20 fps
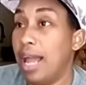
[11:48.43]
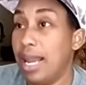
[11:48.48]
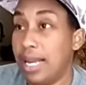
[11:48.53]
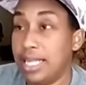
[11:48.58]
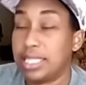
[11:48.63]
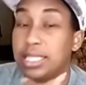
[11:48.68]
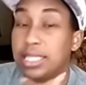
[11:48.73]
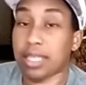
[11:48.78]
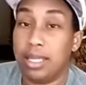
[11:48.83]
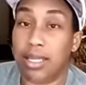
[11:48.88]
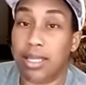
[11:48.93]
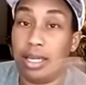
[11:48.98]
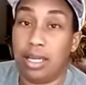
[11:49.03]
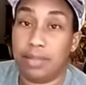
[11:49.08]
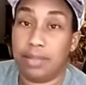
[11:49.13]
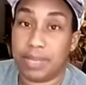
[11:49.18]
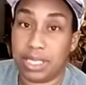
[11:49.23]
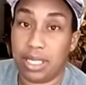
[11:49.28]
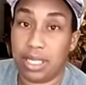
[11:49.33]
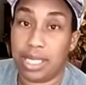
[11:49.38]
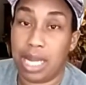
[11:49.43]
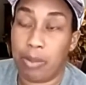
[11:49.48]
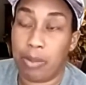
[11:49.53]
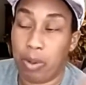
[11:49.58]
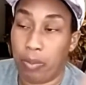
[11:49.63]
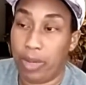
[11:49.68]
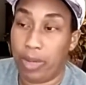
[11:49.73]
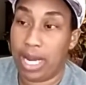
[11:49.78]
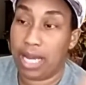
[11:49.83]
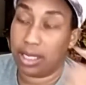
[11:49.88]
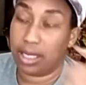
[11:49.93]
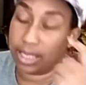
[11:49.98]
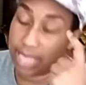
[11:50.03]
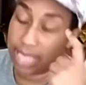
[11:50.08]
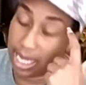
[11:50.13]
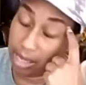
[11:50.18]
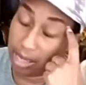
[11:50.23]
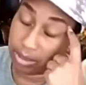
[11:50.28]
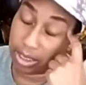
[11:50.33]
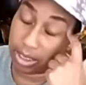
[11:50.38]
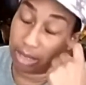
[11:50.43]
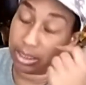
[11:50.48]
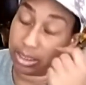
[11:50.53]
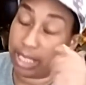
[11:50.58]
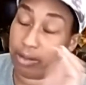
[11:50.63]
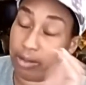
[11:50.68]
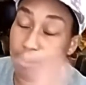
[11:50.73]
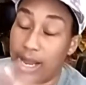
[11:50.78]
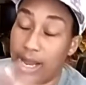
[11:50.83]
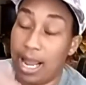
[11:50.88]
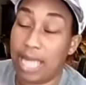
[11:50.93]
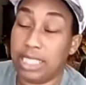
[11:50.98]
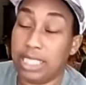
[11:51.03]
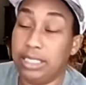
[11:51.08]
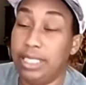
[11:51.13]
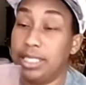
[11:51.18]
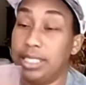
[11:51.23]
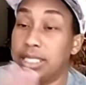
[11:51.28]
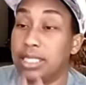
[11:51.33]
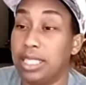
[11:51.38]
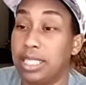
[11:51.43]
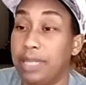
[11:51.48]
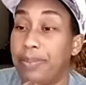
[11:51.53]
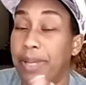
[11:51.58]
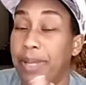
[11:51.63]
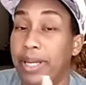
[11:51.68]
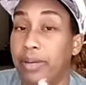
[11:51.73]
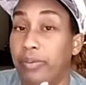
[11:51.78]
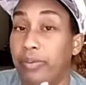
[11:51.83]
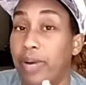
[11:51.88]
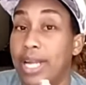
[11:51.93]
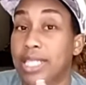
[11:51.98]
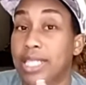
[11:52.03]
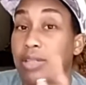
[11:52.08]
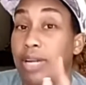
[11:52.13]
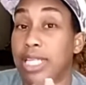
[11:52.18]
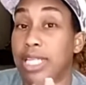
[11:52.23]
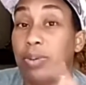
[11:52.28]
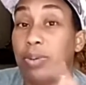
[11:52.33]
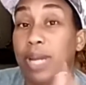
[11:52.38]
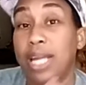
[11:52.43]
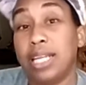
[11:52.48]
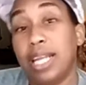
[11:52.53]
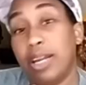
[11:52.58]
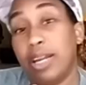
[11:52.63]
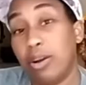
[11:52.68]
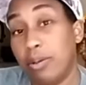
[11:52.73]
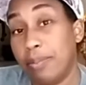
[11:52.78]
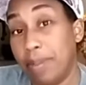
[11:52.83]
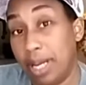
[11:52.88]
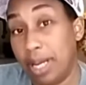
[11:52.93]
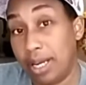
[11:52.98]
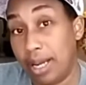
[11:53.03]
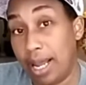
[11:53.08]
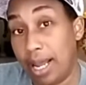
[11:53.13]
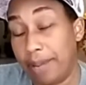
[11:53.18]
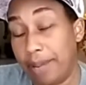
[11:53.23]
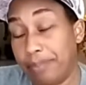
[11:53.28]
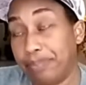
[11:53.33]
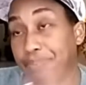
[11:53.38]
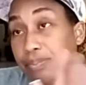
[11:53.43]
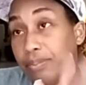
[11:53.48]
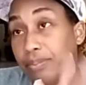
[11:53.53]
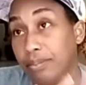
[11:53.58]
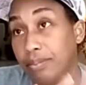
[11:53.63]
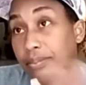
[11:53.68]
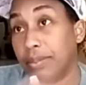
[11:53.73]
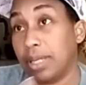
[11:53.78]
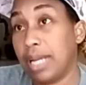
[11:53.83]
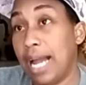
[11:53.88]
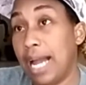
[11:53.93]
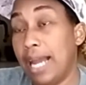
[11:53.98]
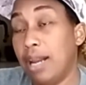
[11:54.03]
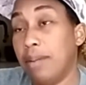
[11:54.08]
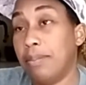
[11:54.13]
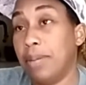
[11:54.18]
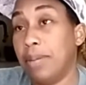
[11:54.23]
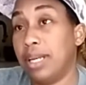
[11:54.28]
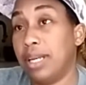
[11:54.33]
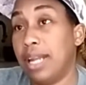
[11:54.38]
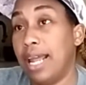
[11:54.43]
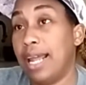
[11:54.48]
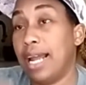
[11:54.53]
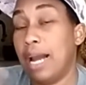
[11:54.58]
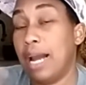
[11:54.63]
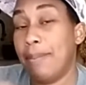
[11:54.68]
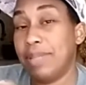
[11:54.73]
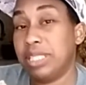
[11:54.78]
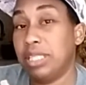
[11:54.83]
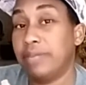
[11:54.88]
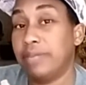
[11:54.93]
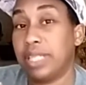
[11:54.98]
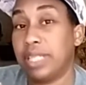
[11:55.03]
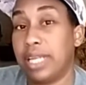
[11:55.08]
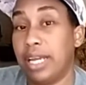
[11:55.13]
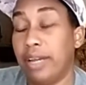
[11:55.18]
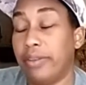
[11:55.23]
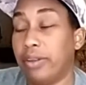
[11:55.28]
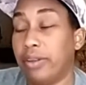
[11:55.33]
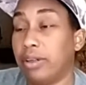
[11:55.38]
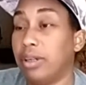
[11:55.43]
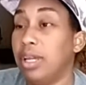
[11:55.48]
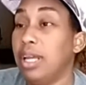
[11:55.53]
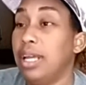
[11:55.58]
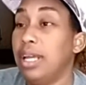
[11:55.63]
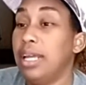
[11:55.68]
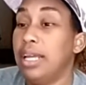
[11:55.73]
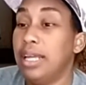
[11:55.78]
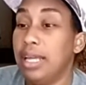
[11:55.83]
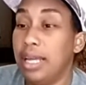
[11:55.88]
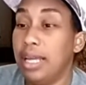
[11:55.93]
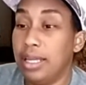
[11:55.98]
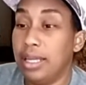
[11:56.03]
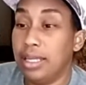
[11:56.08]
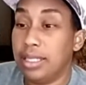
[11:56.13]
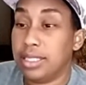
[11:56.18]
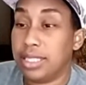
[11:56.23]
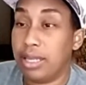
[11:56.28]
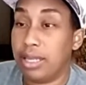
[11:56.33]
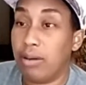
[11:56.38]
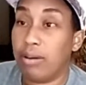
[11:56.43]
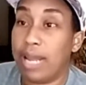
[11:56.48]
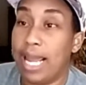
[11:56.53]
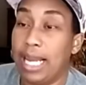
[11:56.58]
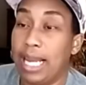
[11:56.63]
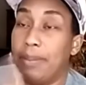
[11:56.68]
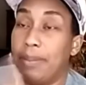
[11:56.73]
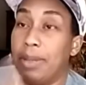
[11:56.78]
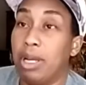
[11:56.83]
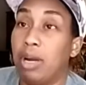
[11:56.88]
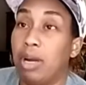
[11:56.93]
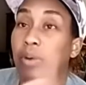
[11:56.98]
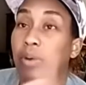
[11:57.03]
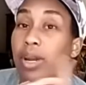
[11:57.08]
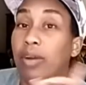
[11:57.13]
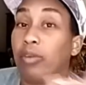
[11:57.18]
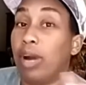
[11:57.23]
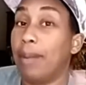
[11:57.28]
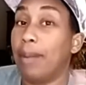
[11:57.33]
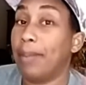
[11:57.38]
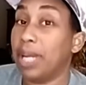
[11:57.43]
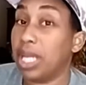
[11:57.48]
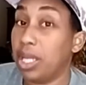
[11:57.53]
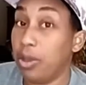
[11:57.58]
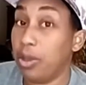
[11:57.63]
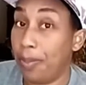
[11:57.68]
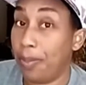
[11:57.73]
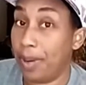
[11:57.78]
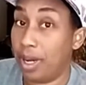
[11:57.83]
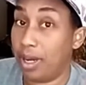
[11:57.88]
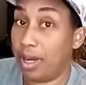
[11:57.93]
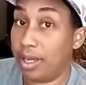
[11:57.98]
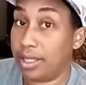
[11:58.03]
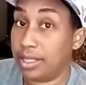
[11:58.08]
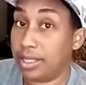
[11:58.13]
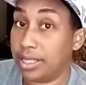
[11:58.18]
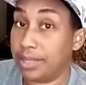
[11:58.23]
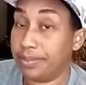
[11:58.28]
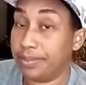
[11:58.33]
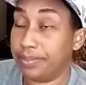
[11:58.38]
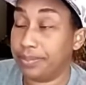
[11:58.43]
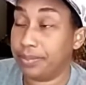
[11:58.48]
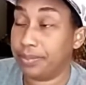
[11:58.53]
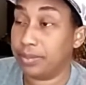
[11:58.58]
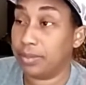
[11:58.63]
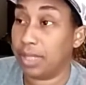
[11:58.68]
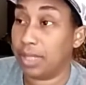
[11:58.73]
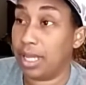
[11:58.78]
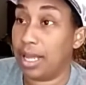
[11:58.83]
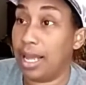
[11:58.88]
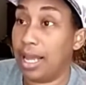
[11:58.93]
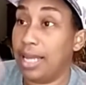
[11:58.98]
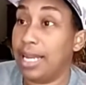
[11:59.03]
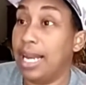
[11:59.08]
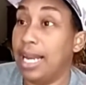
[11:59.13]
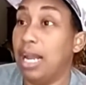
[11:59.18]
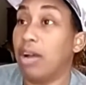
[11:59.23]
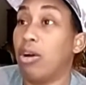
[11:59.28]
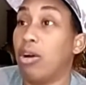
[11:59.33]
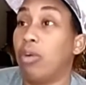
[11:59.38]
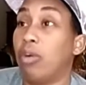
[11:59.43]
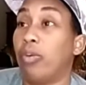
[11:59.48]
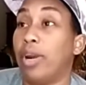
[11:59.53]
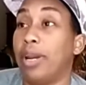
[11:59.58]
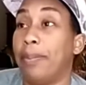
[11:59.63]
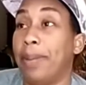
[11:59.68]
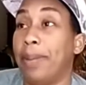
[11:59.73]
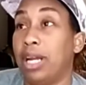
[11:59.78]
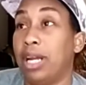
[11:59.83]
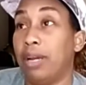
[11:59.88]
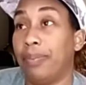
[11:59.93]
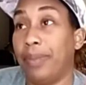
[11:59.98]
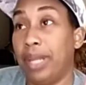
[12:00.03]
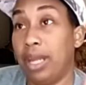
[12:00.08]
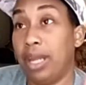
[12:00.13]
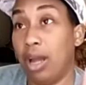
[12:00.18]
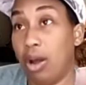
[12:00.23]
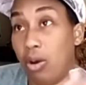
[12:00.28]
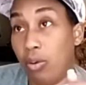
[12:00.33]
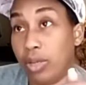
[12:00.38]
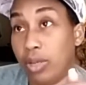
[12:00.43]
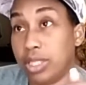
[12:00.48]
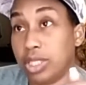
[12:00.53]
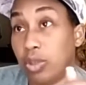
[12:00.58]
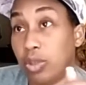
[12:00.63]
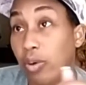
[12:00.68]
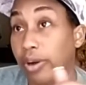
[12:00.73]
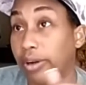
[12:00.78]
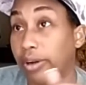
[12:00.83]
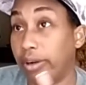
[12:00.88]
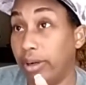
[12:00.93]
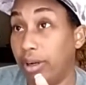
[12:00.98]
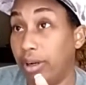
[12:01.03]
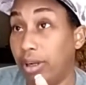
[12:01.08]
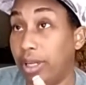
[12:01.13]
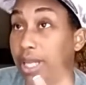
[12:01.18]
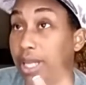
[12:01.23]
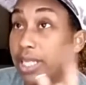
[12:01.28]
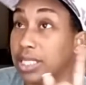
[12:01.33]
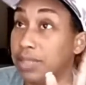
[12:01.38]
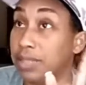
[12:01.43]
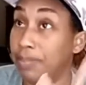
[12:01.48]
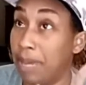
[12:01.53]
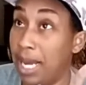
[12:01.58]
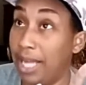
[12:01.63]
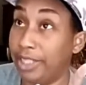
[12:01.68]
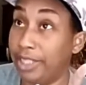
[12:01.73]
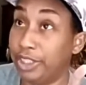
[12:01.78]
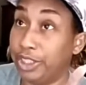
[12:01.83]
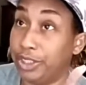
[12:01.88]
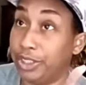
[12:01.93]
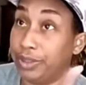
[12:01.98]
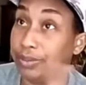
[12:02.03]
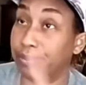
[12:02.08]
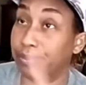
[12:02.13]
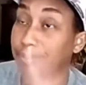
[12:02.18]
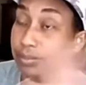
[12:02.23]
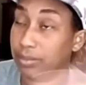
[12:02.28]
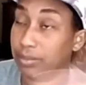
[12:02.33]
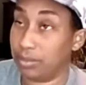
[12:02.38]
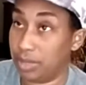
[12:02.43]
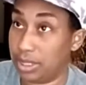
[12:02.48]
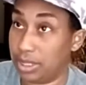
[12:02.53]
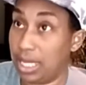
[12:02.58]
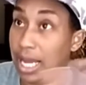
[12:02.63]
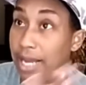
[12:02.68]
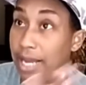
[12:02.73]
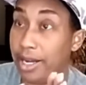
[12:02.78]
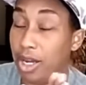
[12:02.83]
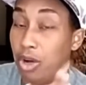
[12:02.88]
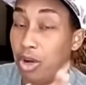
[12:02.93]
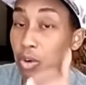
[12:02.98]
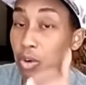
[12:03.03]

And then so, um, Sunday, we went out of town. So I was like, okay, I just need to sleep in and rest. So that's what I did on Monday. Got up Monday, got myself together, said, okay, let me go run and grab my coupons. And then I go run to pick up the oldest daughter early because, mind you, side